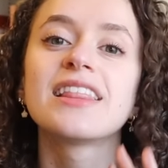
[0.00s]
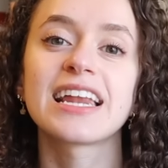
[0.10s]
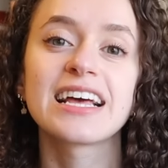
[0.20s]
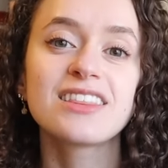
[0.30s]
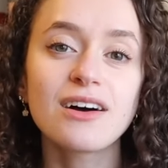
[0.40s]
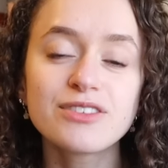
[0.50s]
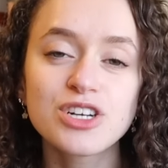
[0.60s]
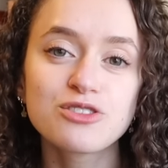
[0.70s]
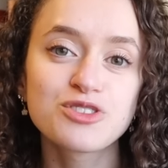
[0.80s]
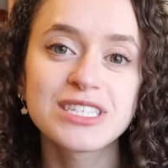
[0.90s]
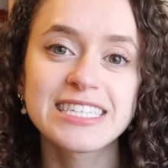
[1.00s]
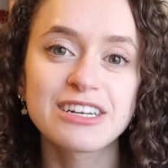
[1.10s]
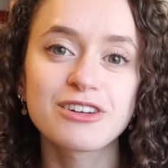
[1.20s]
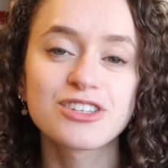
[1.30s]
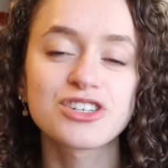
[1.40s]
that I love children's
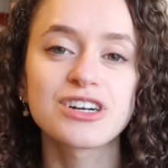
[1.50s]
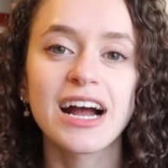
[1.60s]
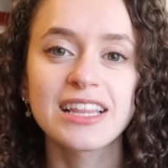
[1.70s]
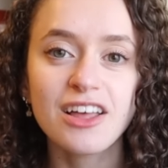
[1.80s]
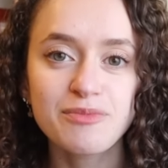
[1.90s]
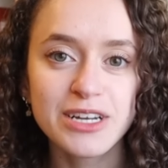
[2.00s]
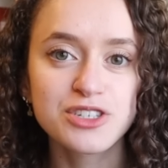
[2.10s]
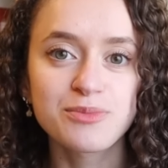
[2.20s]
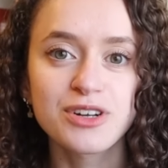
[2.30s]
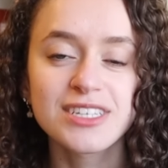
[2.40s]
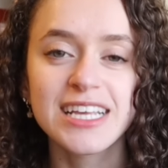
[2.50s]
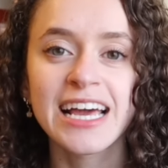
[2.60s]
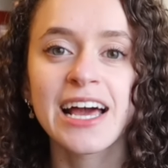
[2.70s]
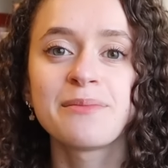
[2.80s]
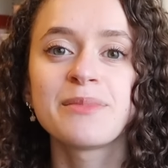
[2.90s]
literature, I love picture books, I
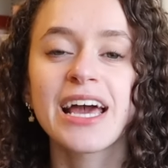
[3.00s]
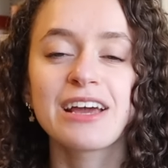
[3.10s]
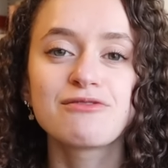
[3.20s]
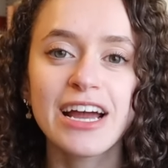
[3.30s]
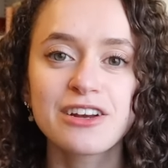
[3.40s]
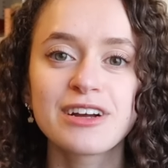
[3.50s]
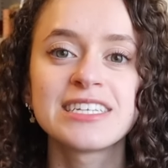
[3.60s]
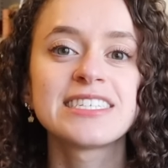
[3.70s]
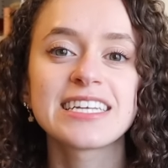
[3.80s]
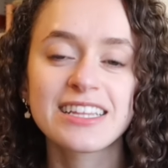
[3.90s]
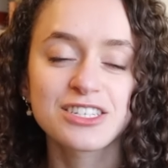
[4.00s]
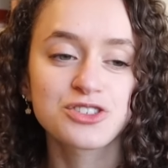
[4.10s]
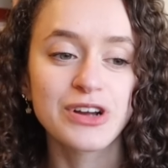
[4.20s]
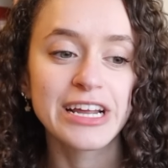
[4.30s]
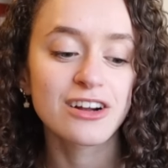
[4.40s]
am a writer and an
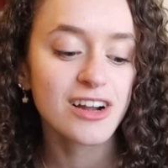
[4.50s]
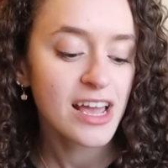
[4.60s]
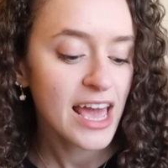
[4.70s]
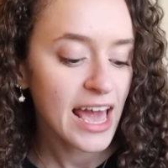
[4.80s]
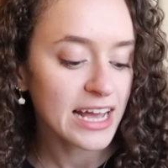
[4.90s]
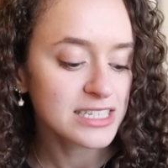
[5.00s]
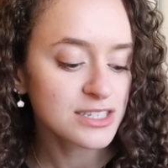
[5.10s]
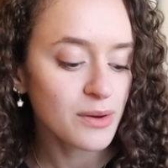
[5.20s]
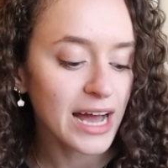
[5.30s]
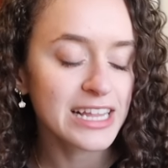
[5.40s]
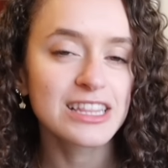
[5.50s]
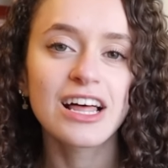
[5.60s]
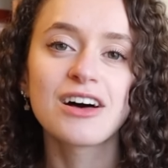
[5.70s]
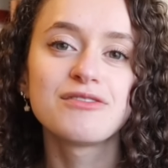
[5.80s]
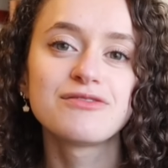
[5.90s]
illustrator, and so I
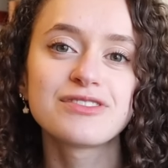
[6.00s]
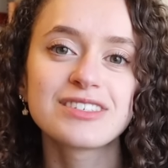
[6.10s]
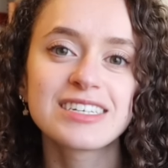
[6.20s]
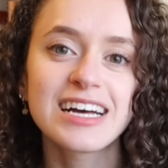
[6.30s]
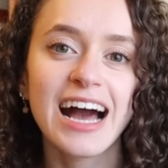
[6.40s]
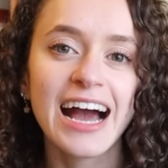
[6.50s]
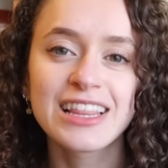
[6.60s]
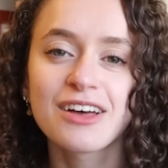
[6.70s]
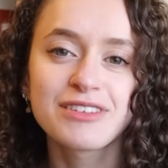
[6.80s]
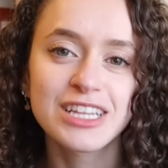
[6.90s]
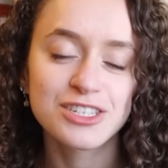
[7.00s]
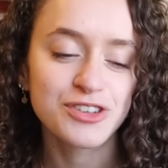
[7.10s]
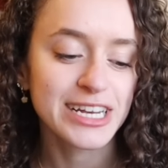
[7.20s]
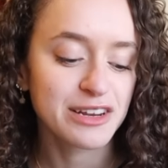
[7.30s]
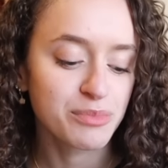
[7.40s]
love
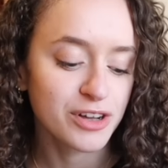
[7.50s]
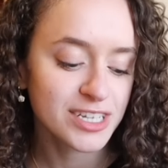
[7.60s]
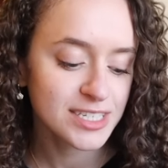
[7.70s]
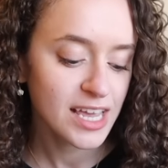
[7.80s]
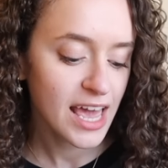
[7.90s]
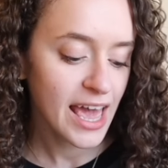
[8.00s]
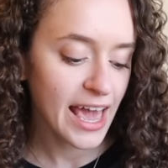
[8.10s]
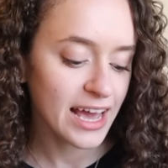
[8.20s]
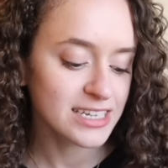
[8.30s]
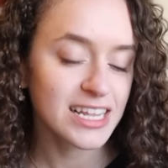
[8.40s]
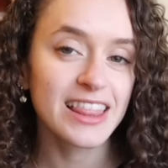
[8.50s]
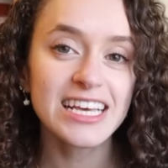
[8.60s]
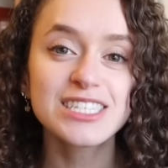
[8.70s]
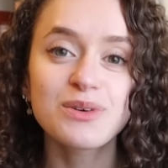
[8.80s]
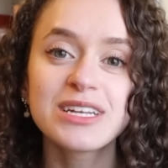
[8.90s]
illustrated books. And
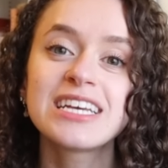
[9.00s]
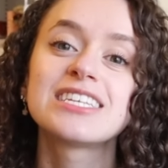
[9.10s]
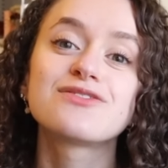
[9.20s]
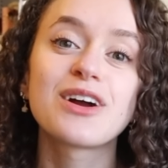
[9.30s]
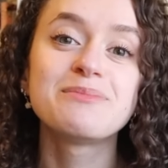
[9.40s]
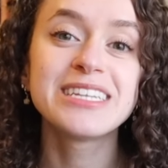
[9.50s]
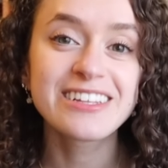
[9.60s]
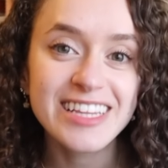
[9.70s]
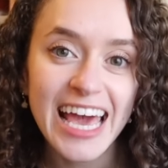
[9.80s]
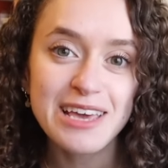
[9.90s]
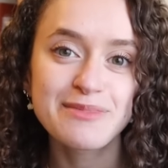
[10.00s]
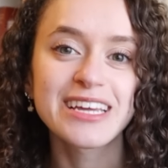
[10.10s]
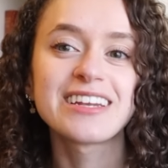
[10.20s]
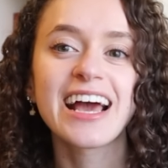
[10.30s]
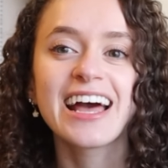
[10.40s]
this one is from Neil
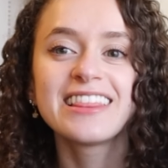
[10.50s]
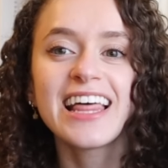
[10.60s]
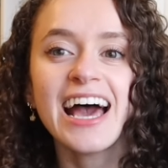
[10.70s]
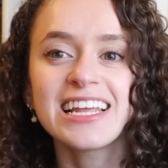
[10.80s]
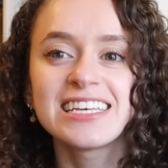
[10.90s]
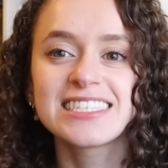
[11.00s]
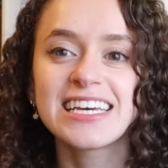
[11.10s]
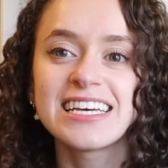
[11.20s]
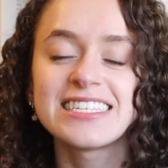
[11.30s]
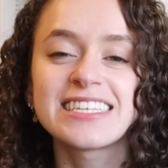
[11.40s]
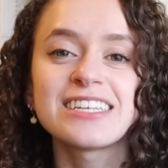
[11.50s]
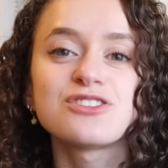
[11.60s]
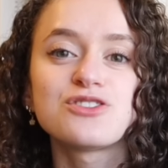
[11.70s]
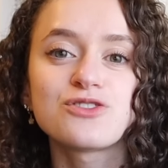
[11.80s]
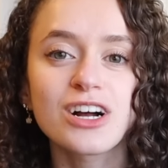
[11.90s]
Gaiman, and that is his
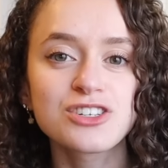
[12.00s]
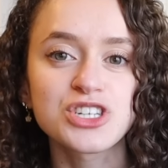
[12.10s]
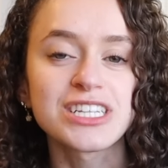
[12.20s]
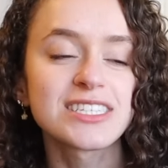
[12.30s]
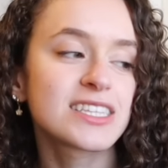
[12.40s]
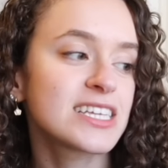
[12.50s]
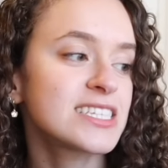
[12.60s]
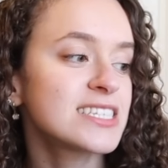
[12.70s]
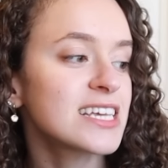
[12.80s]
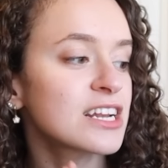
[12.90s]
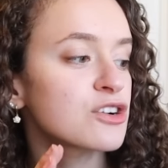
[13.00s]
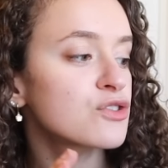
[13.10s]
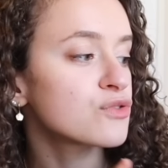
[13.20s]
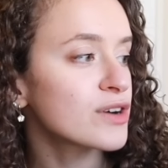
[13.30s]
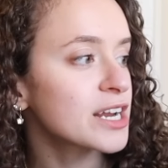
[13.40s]
Instructions. This is an
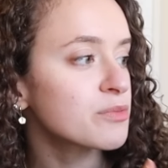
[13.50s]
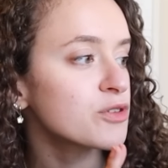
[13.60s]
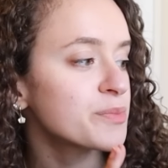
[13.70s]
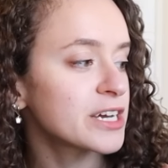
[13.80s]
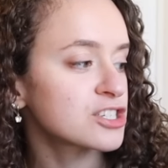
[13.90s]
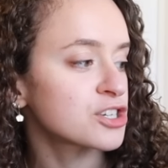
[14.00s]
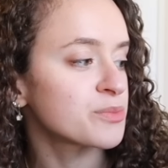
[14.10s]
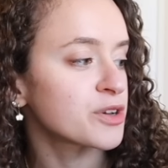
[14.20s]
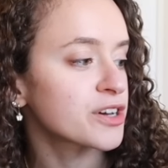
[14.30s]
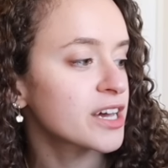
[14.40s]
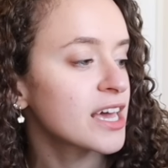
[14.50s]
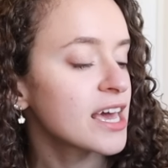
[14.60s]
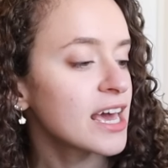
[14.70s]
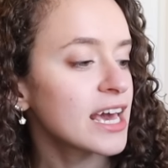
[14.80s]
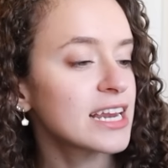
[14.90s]
incredible picture book.
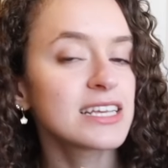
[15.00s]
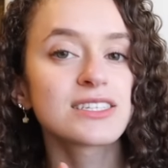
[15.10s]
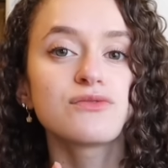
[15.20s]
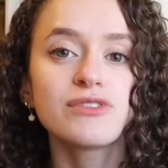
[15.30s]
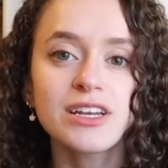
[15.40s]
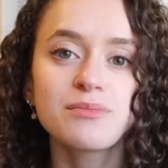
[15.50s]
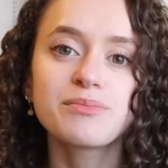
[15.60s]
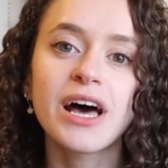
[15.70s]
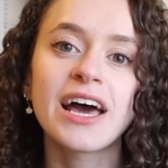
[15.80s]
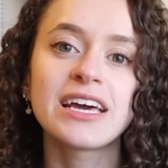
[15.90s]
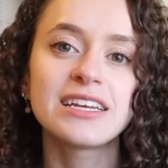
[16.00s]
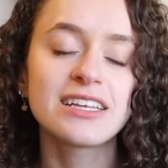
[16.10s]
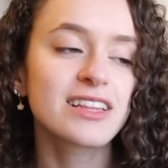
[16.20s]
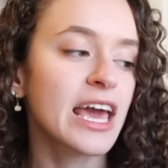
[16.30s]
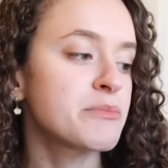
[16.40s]
It is written by
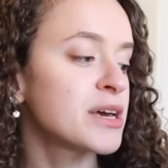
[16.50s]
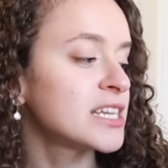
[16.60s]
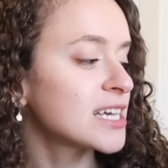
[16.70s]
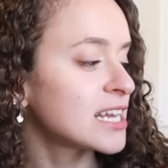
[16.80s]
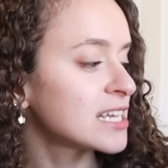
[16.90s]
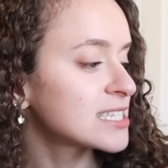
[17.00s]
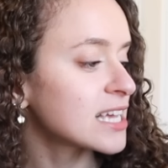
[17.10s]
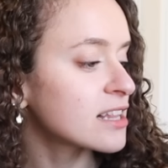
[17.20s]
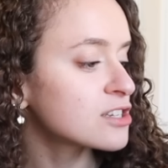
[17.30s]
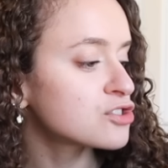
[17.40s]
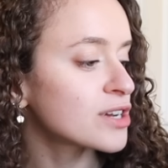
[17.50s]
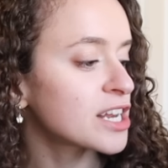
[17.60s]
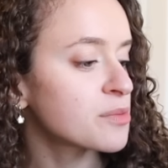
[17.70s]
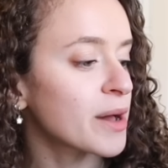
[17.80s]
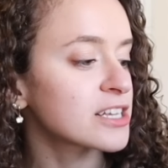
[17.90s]
Neil Gaiman, and it's
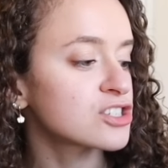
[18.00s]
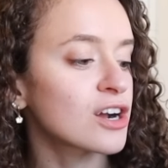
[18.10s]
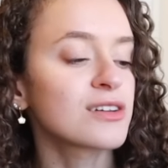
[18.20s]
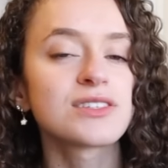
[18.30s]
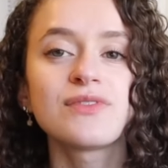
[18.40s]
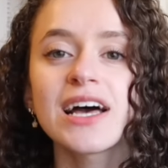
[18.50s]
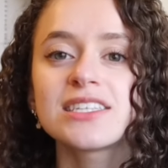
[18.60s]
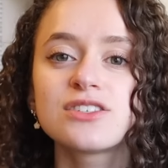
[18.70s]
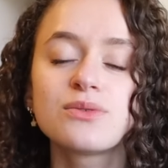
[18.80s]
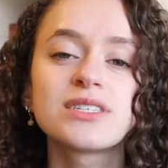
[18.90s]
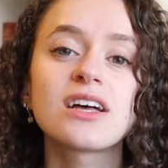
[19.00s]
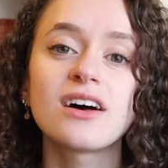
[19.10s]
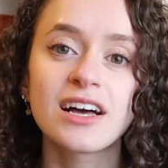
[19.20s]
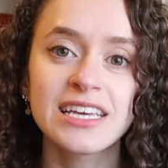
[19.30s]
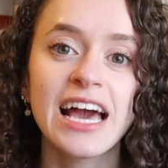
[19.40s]
illustrated by Charles Vess, who is,
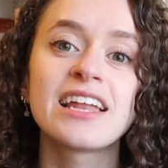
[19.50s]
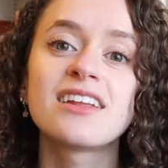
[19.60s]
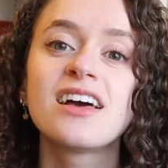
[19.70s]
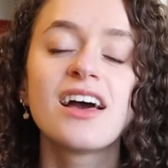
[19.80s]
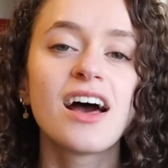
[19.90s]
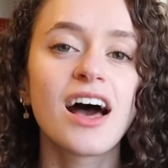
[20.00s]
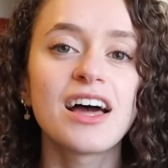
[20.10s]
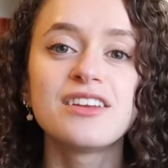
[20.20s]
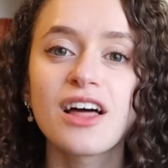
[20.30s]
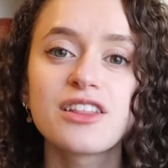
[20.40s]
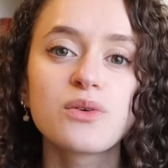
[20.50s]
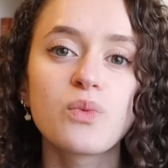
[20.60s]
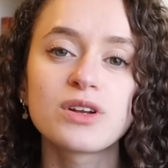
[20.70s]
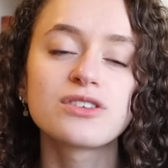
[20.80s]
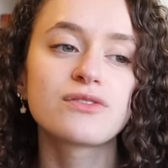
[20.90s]
again, another
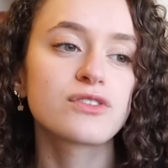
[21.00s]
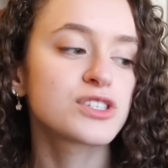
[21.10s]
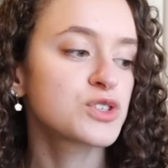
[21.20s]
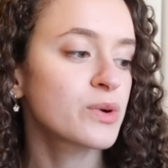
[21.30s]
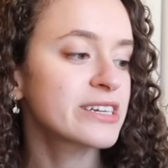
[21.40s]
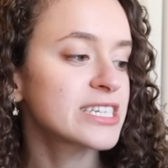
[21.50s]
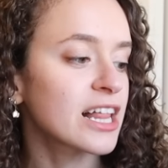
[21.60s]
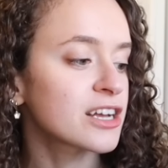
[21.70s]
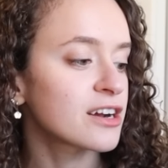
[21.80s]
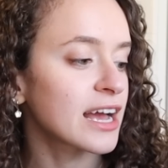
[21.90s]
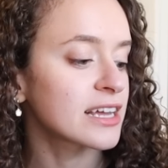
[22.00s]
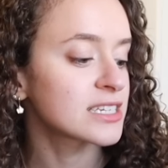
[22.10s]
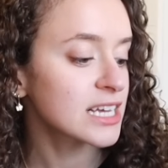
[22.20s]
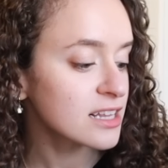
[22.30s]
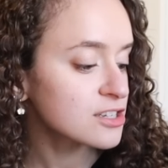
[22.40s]
wonderful storyteller
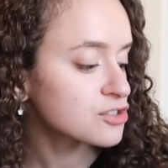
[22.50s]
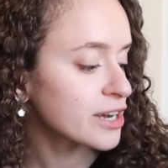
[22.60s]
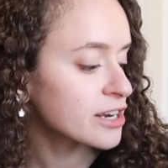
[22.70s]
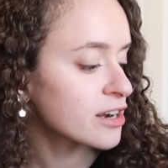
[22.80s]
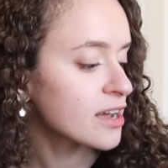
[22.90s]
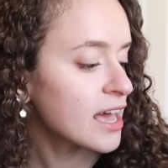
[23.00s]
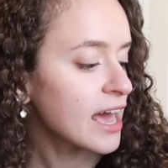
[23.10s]
and illustrator.